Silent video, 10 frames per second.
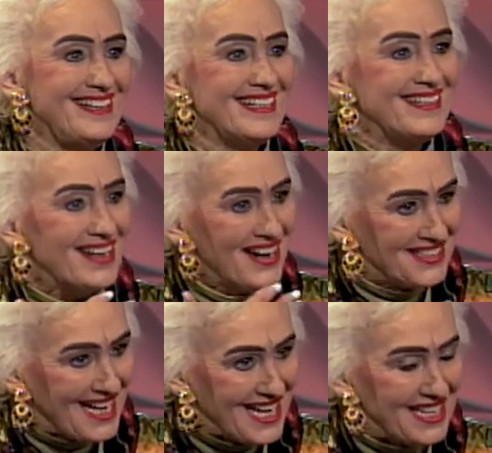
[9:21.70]
He did
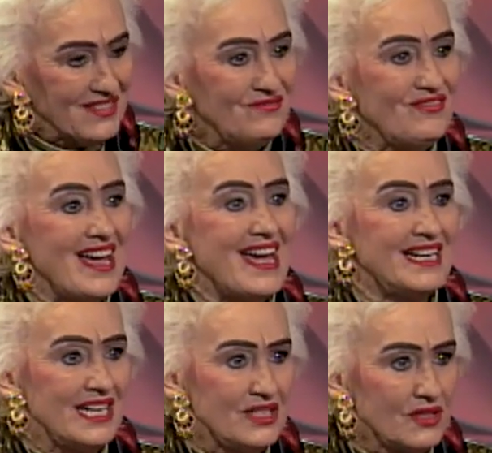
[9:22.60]
not take
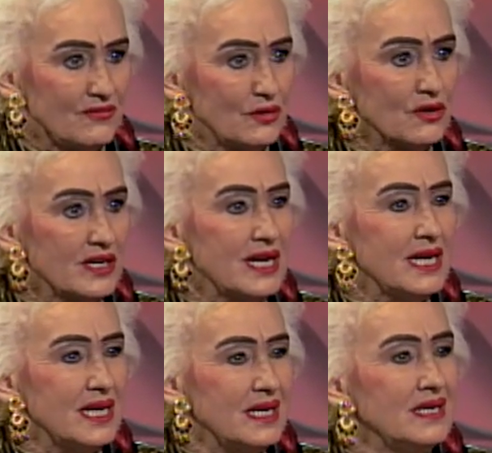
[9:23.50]
advantage of your
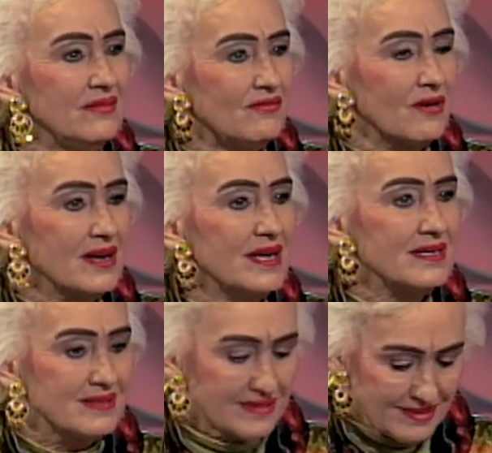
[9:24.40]
need for
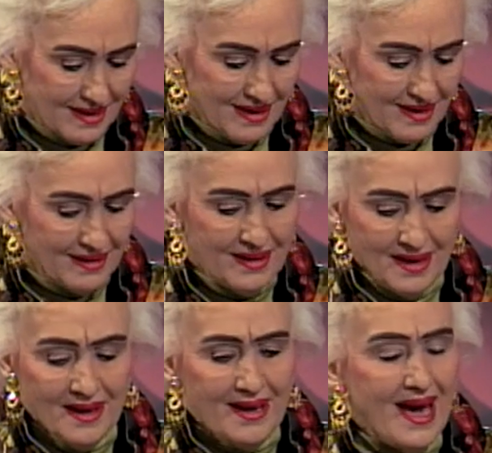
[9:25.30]
his
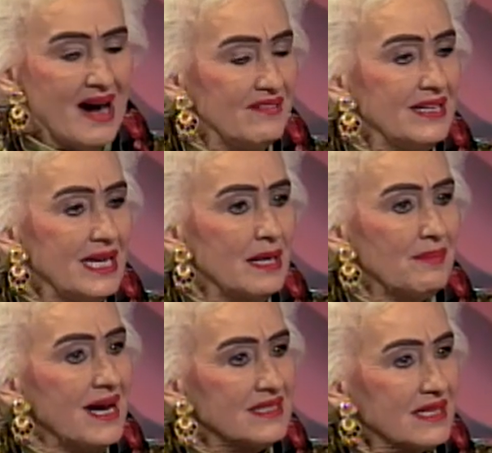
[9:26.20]
having
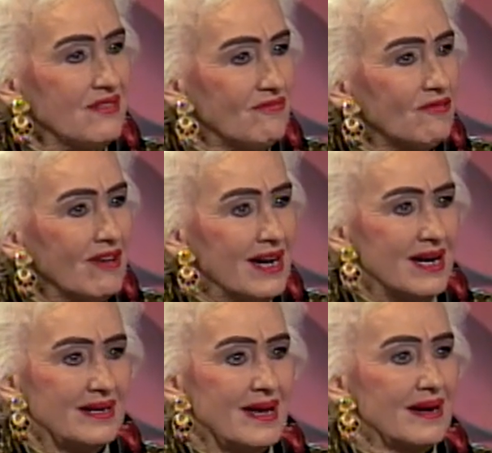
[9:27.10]
him as a
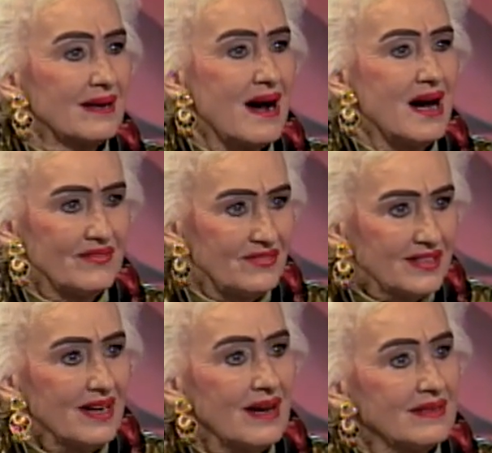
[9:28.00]
friend and a
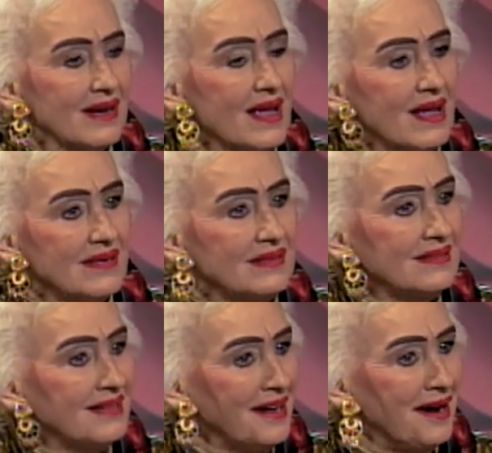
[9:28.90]
confidant
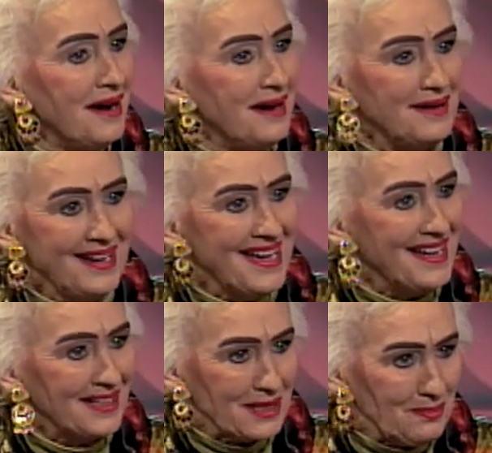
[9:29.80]
and
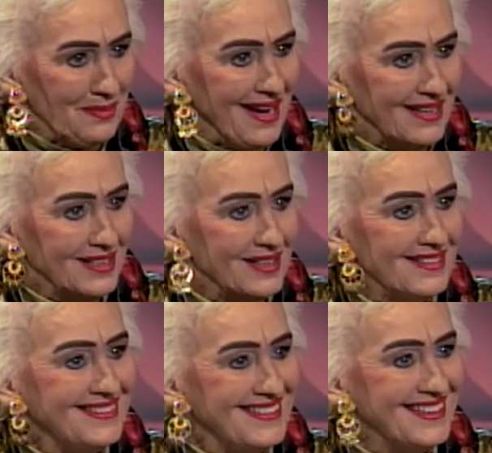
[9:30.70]
a
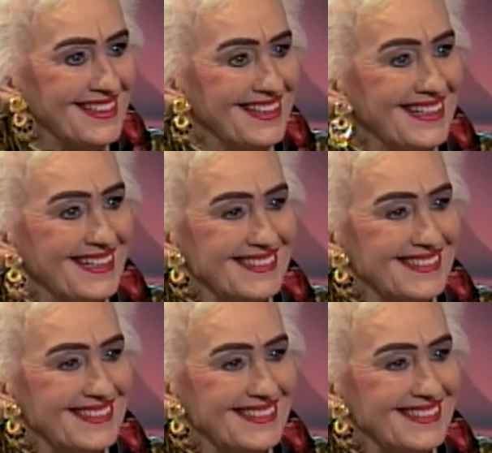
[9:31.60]
companion, did he?